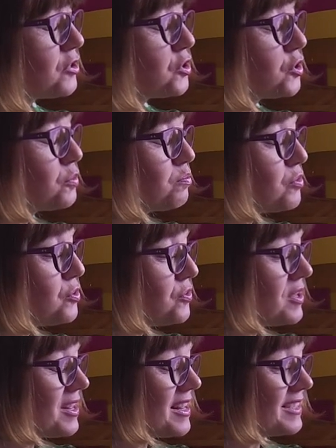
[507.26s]

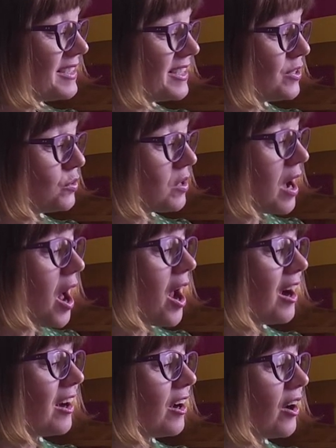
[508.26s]
smoother than silk,
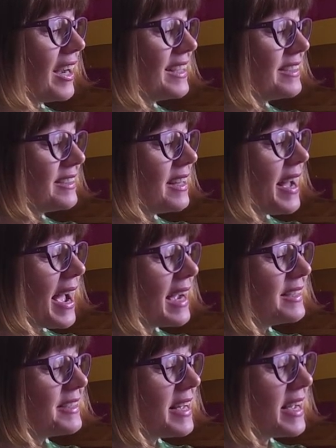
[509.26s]
light
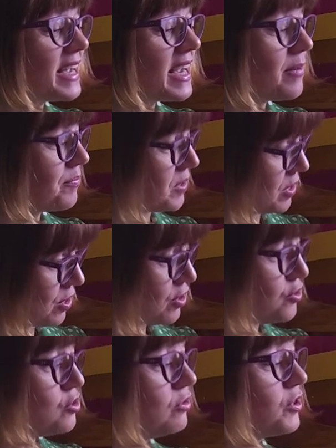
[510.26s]
as air.
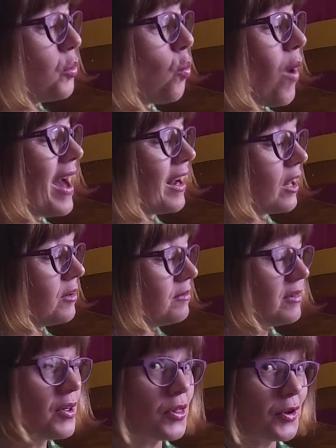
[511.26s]
Use it well,
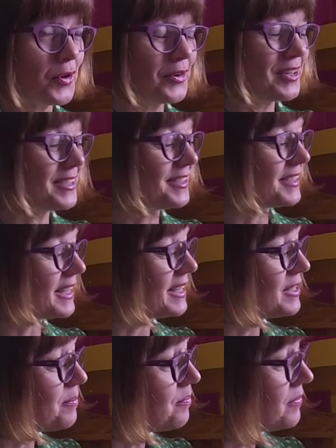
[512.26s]
the note had
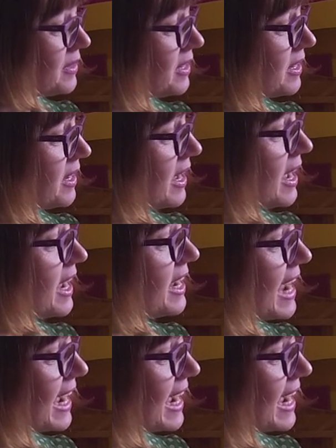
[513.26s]
said. He